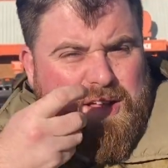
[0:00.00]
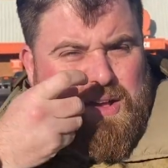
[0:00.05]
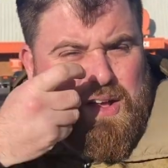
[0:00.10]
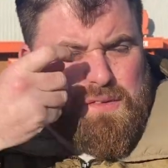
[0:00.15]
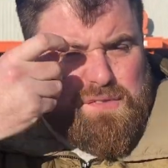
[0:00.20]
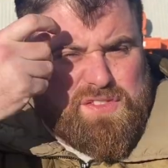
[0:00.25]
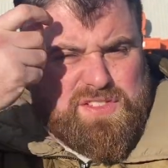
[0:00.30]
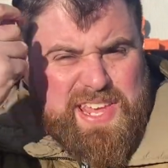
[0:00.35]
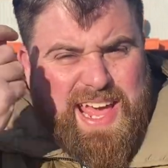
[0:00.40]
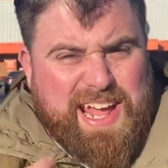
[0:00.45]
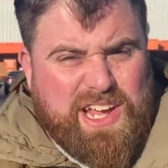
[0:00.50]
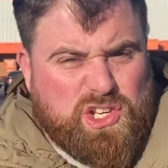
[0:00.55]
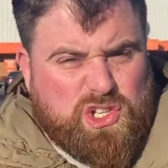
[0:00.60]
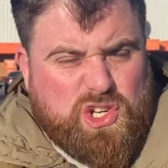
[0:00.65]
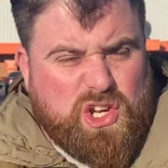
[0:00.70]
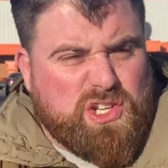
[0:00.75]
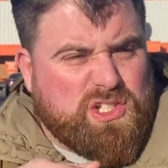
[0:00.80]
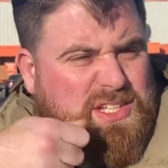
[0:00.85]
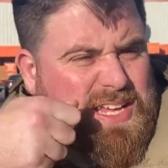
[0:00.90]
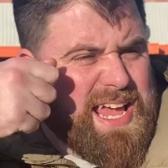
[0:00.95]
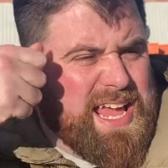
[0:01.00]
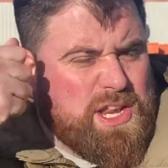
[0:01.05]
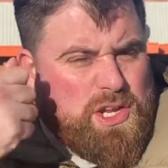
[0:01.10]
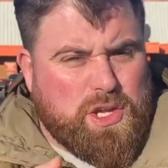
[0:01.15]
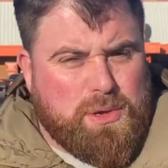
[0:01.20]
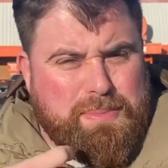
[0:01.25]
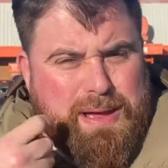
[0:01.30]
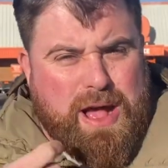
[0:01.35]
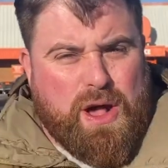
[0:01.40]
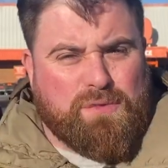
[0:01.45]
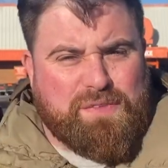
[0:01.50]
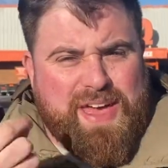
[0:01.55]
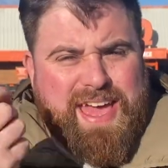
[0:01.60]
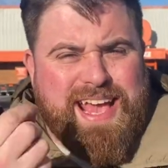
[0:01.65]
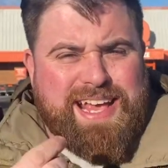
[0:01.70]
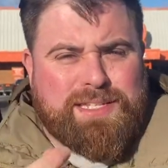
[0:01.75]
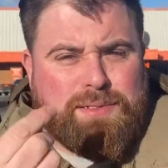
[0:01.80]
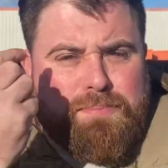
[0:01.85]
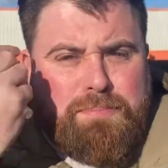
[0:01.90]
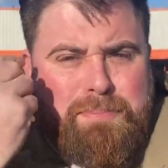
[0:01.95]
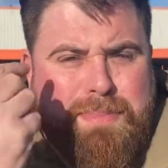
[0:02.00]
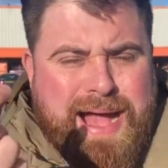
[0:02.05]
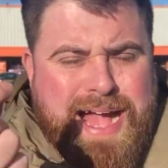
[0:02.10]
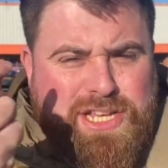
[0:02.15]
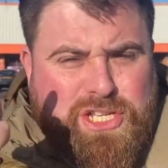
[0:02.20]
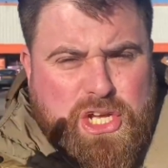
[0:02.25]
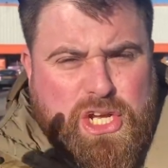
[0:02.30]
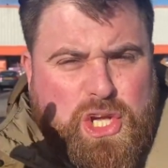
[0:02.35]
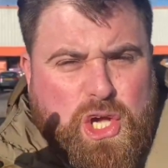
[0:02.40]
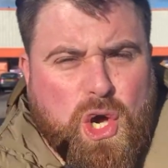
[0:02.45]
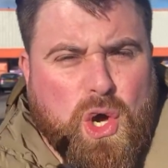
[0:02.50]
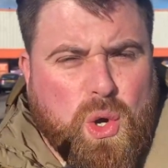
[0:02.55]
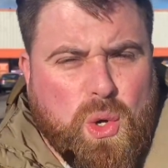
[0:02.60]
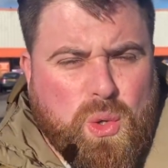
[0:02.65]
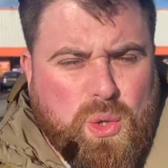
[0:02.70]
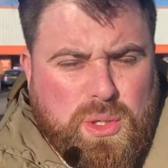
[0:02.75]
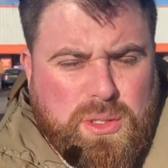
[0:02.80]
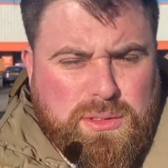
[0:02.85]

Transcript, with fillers: the textures in your mouth is magical.